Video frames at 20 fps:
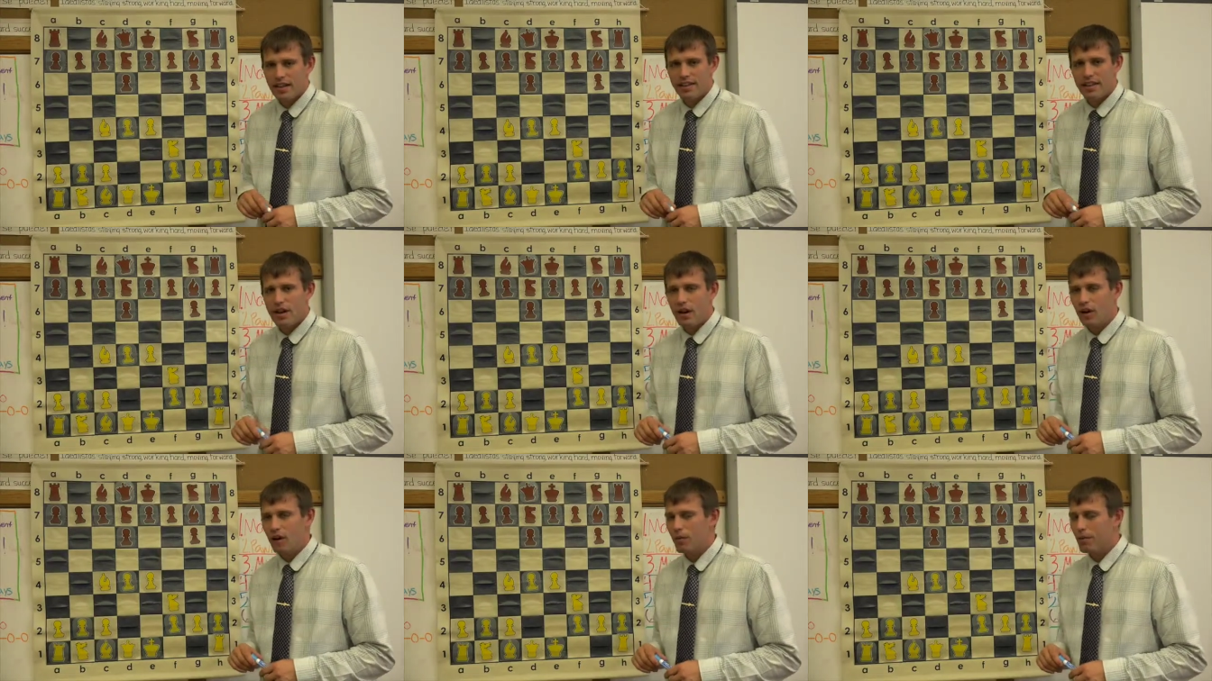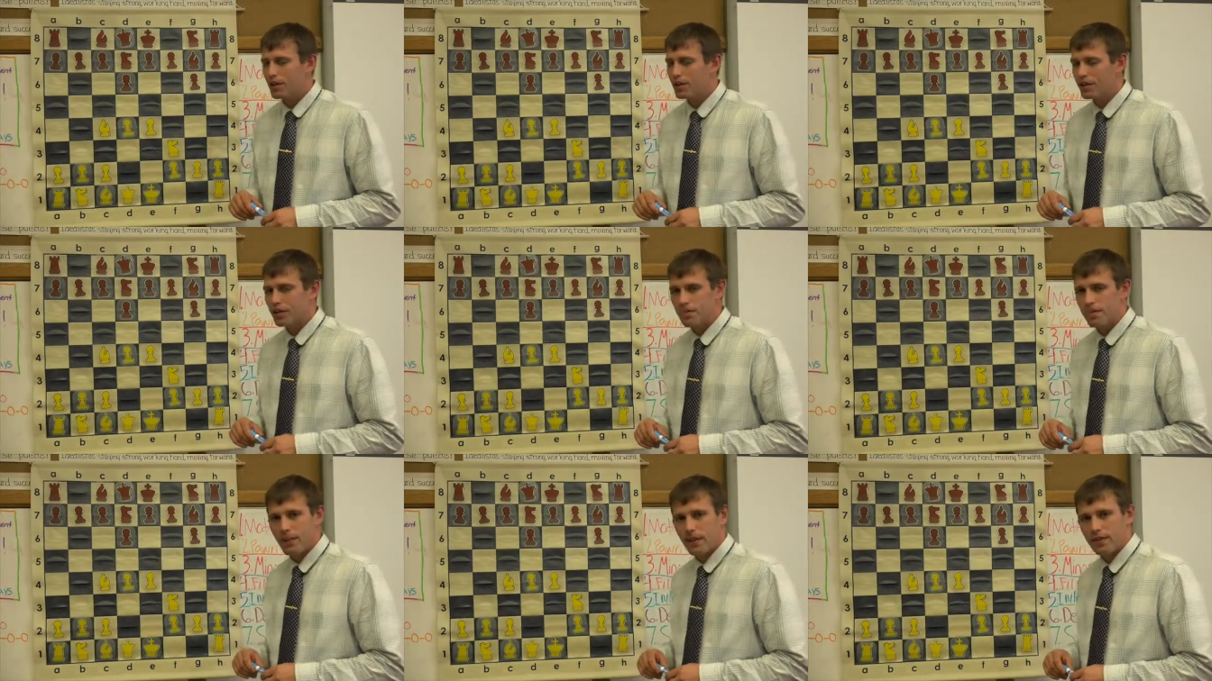They aren't
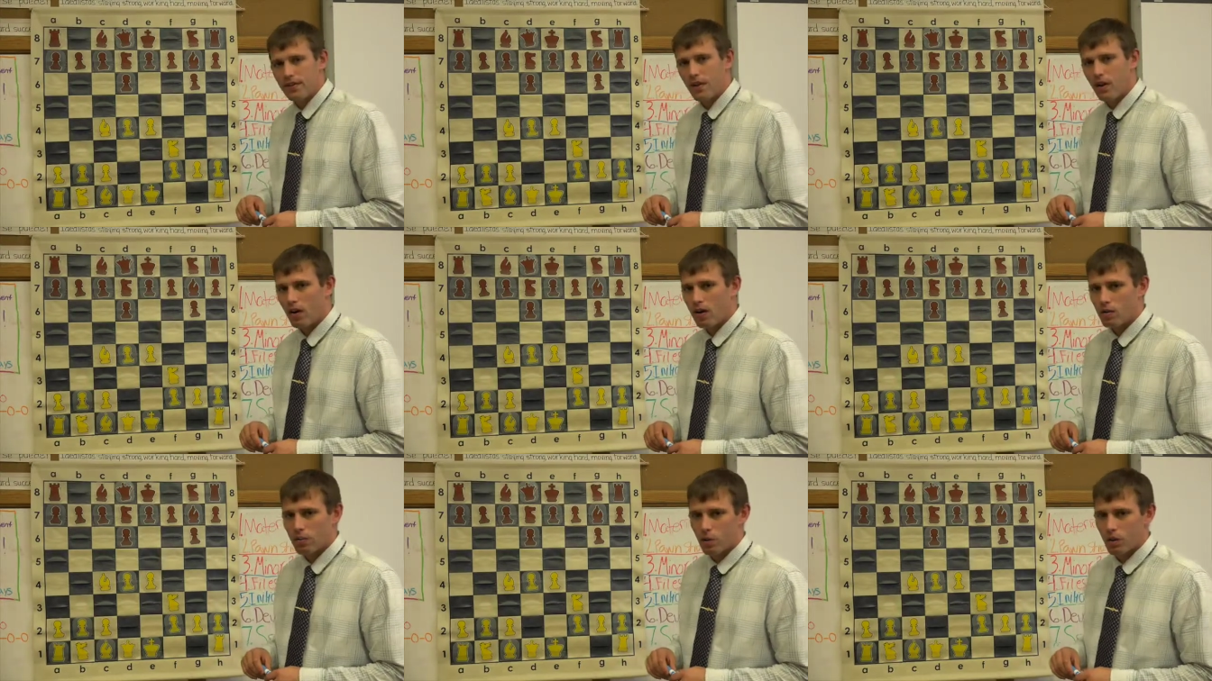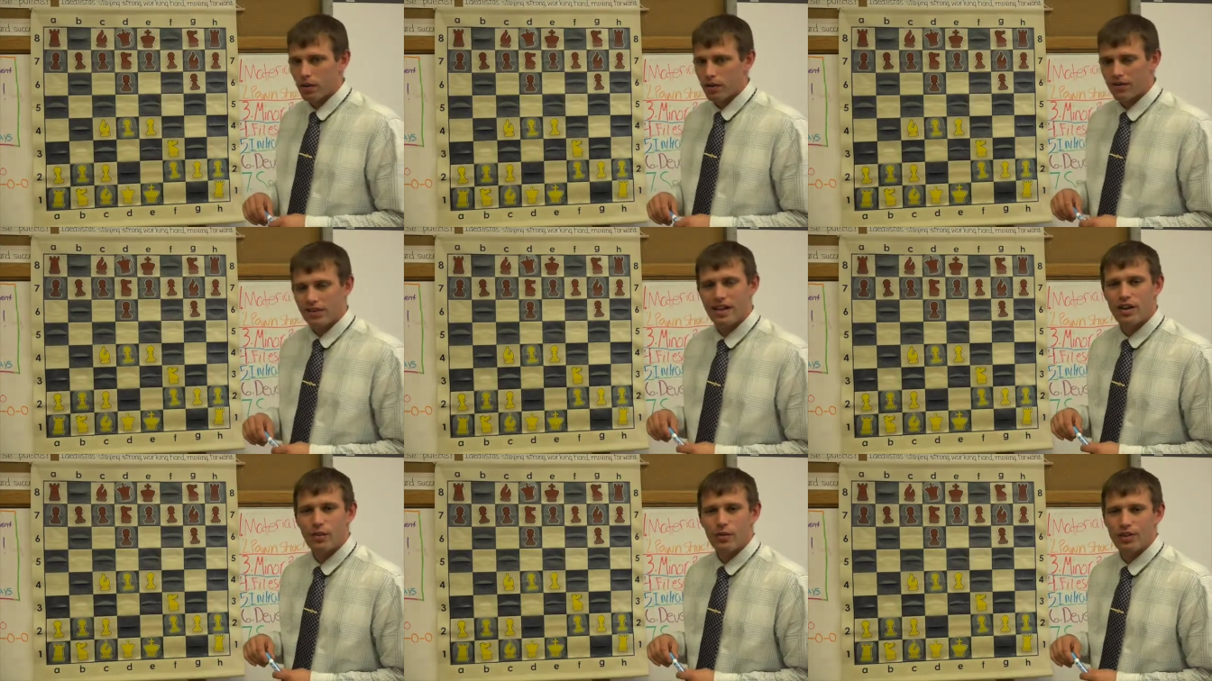willing to put in the hard
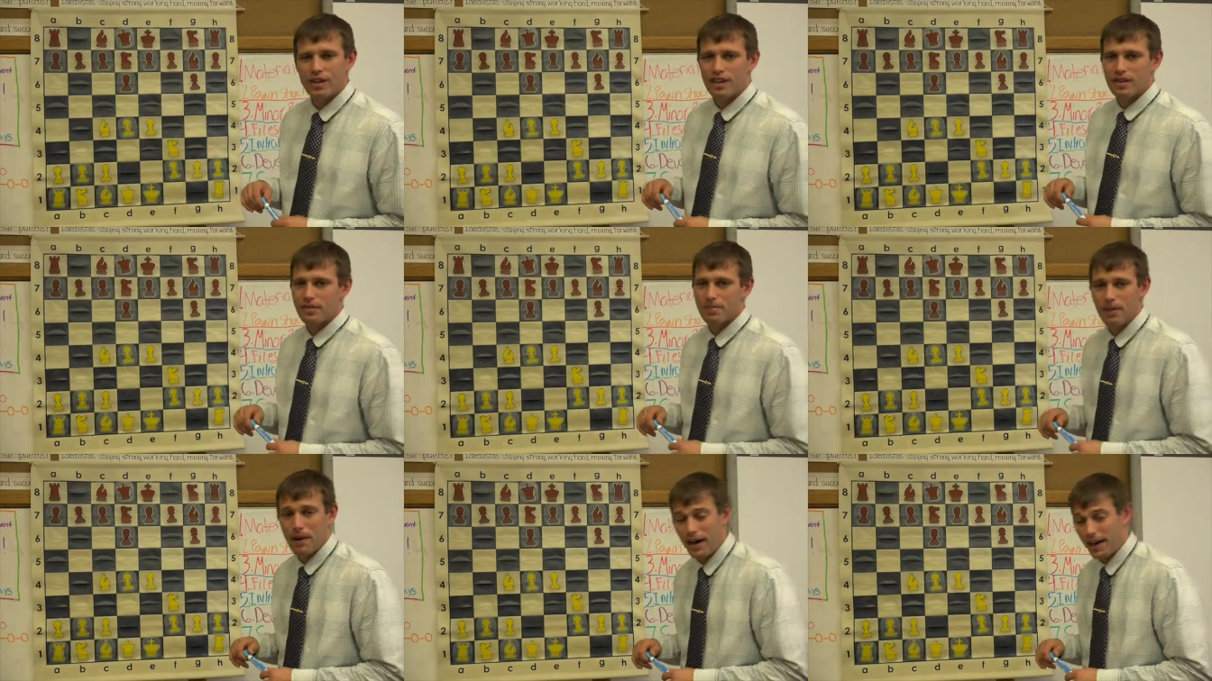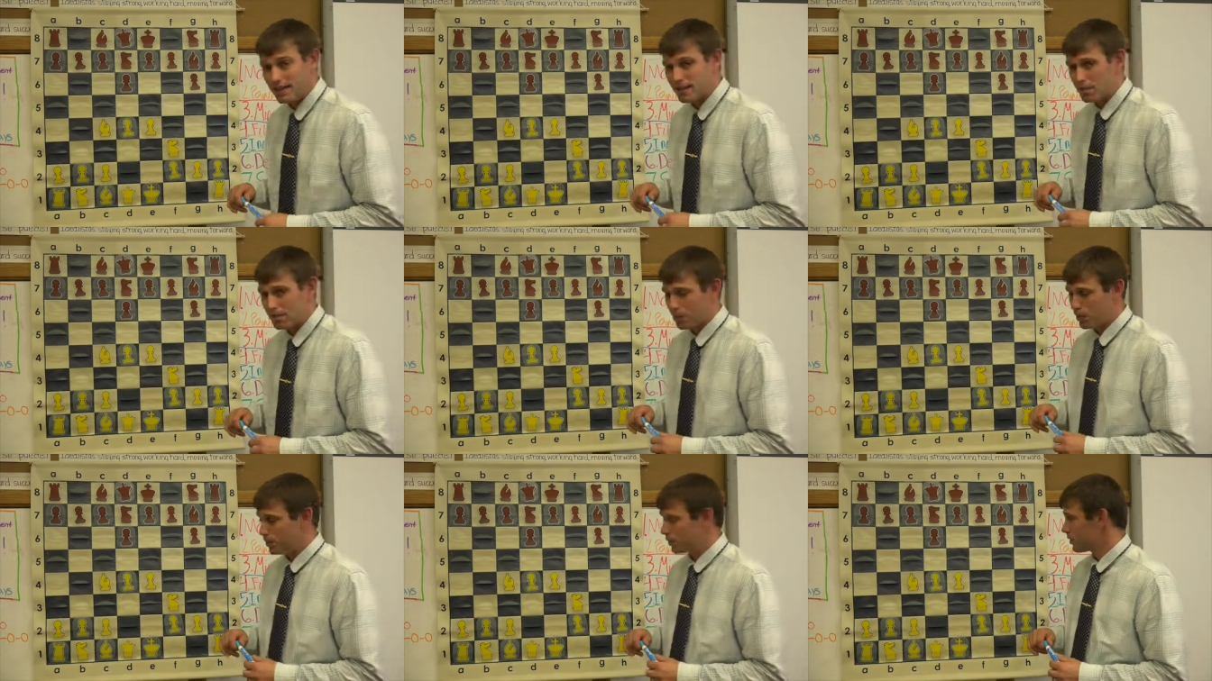work, they don't think it's
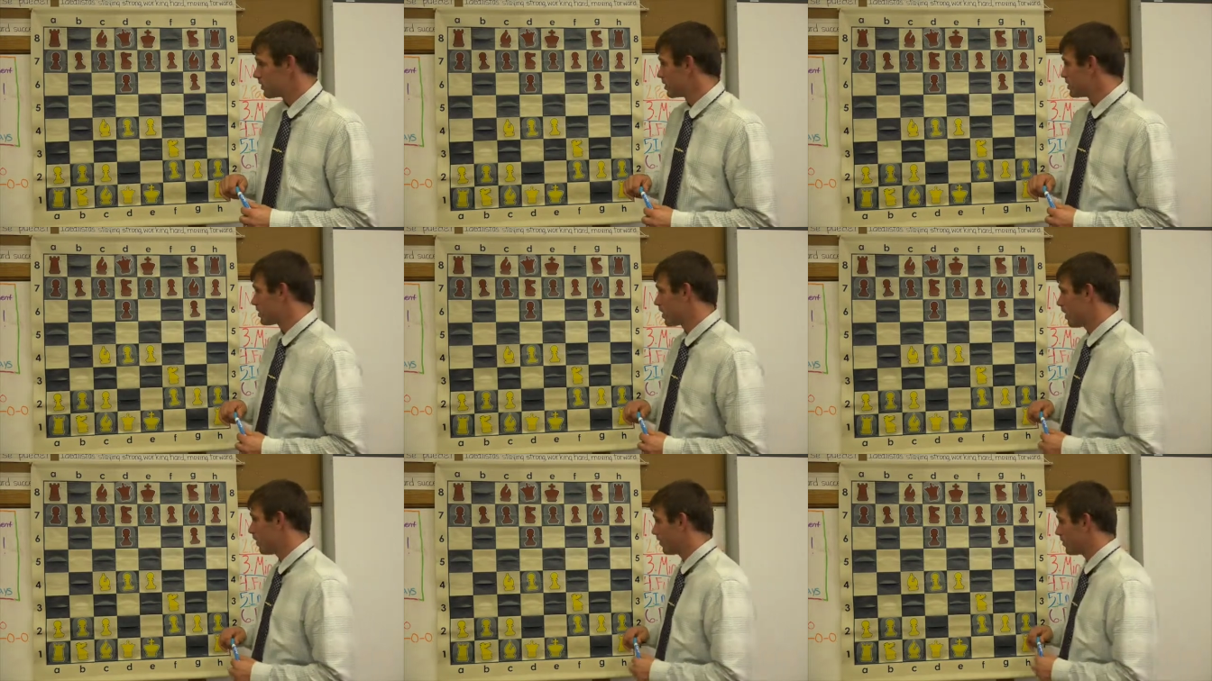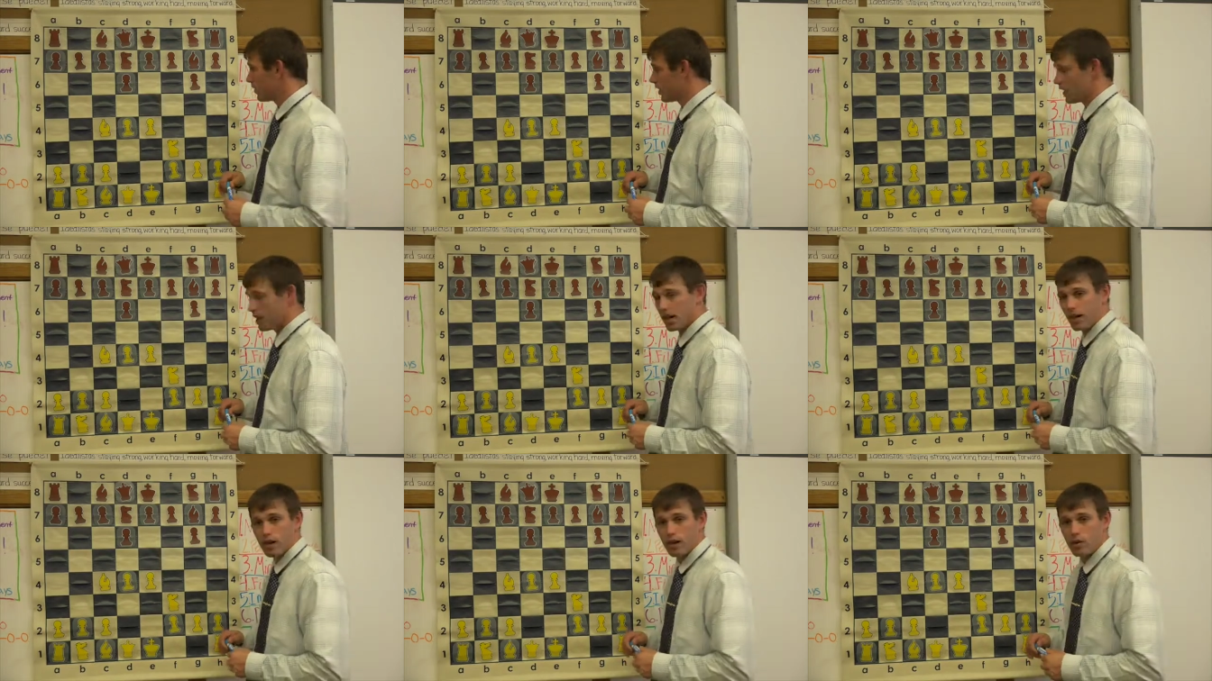possible to solve
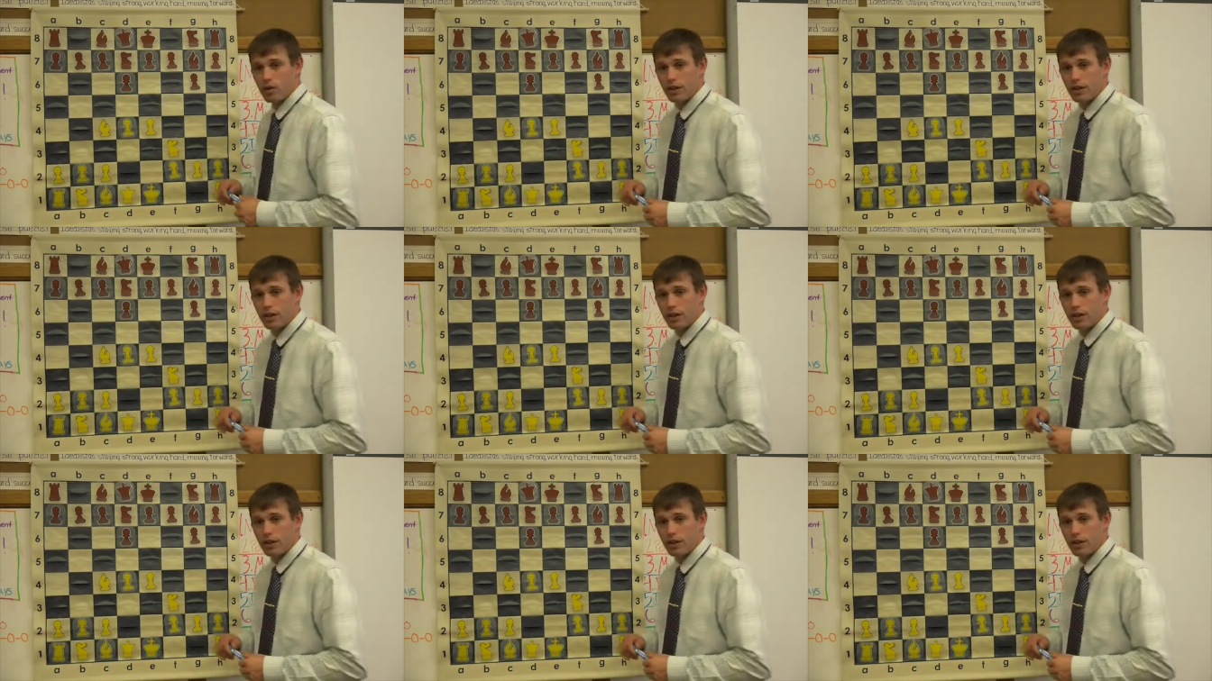the